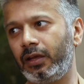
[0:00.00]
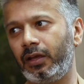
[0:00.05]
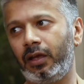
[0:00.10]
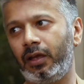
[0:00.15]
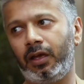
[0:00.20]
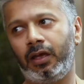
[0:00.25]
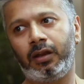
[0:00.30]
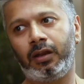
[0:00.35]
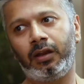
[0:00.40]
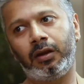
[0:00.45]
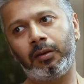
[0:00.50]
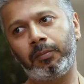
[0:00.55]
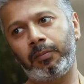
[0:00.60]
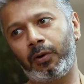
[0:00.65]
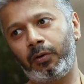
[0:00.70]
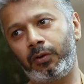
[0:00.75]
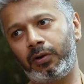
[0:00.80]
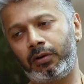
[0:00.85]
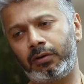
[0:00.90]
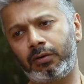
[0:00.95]
mm. and in hmm.
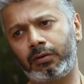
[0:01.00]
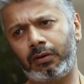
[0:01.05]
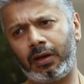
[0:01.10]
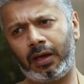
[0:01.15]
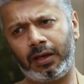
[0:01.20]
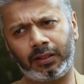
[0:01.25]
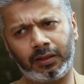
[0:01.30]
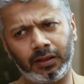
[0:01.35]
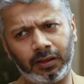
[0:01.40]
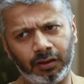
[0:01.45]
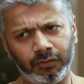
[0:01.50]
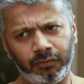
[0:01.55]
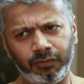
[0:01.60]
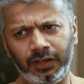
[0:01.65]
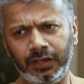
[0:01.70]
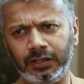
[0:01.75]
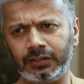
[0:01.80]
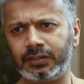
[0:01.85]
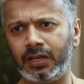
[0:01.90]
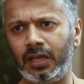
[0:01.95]
about I think a
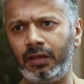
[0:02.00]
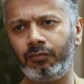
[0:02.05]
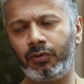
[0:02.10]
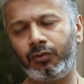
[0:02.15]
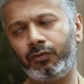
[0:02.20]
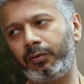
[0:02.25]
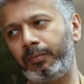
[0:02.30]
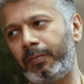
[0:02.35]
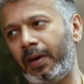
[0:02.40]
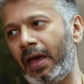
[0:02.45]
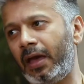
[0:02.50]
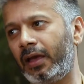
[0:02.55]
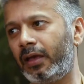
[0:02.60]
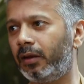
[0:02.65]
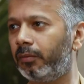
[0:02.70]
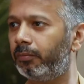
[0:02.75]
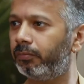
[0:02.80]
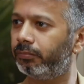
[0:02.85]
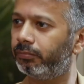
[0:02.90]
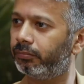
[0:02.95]
week's time we were back,
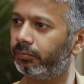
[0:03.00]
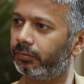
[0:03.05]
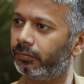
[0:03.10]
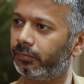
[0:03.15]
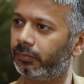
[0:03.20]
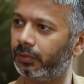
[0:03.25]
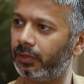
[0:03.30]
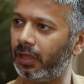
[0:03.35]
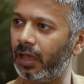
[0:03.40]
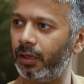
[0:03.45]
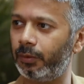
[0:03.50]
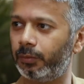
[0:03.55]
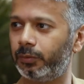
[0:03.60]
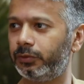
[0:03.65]
and I